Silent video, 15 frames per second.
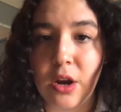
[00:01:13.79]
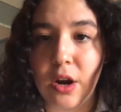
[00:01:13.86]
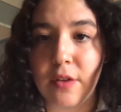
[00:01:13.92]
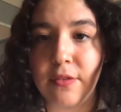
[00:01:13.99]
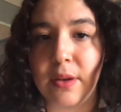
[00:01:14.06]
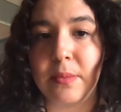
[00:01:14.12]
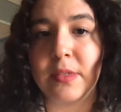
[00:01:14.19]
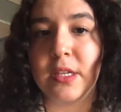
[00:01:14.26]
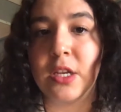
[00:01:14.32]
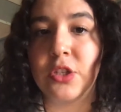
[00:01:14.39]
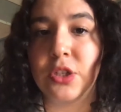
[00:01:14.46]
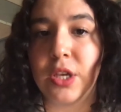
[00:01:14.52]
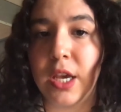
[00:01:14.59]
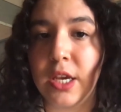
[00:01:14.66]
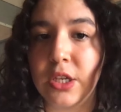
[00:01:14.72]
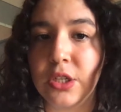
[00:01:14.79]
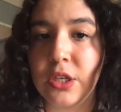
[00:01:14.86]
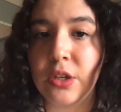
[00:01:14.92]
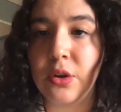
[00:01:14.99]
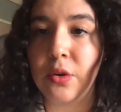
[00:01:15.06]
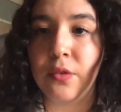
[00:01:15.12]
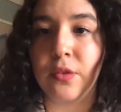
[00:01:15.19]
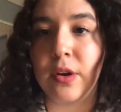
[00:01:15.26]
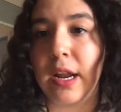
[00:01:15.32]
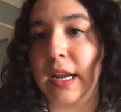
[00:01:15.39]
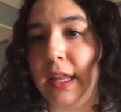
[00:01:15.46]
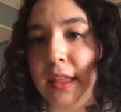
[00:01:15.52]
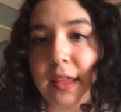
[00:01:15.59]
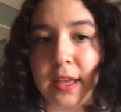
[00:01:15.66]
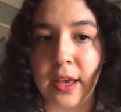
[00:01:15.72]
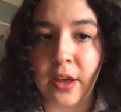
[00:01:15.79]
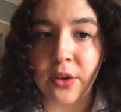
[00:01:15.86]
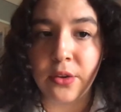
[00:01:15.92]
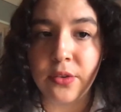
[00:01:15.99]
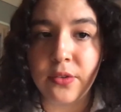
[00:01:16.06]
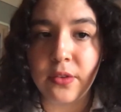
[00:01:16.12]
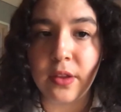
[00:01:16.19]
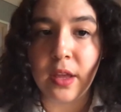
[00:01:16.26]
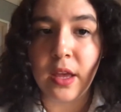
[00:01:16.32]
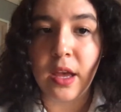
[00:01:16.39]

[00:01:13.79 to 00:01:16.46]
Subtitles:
our family's education over anything else.